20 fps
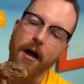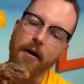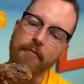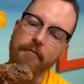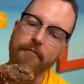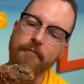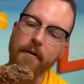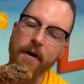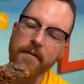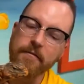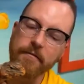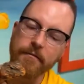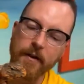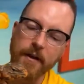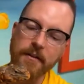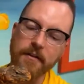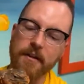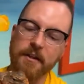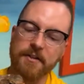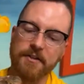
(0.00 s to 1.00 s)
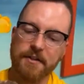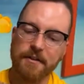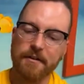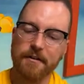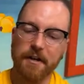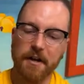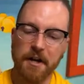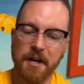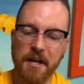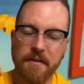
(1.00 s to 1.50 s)
Fun
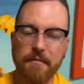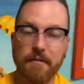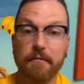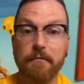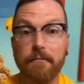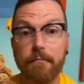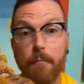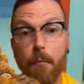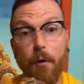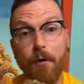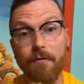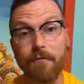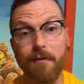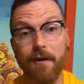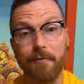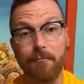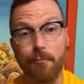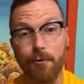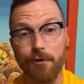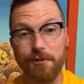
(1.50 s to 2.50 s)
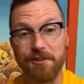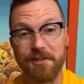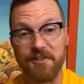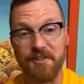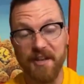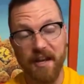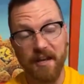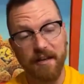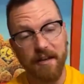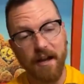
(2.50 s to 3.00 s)
lizard, and even more fun word to
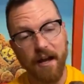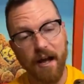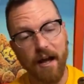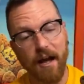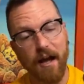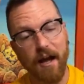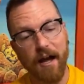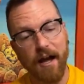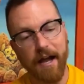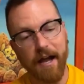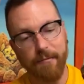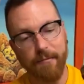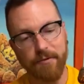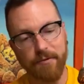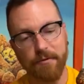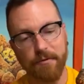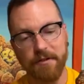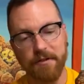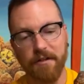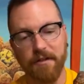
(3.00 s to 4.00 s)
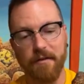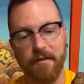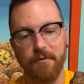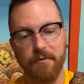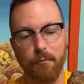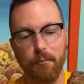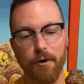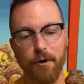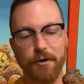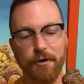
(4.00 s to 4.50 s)
say. I absolutely love
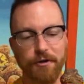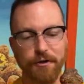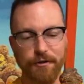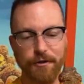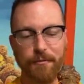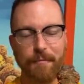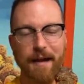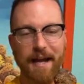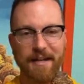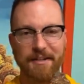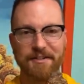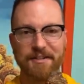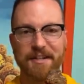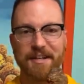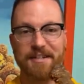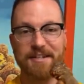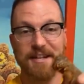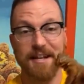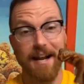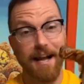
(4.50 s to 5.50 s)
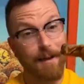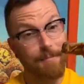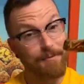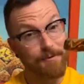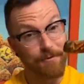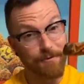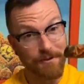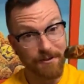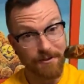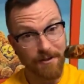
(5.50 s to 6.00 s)
the word uromastyx, and I
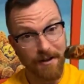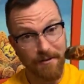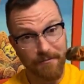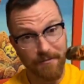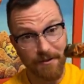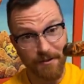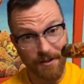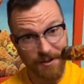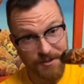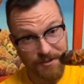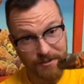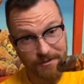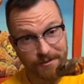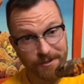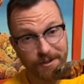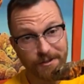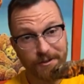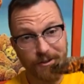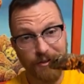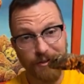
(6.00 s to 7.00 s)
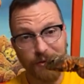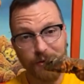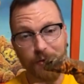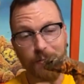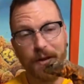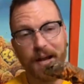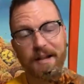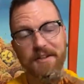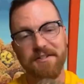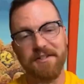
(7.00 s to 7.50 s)
absolutely love the lizard, the
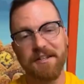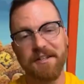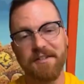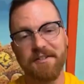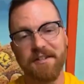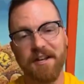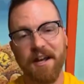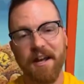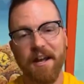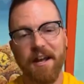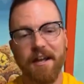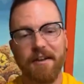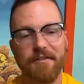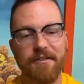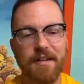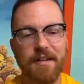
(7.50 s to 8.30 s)
uromastyx.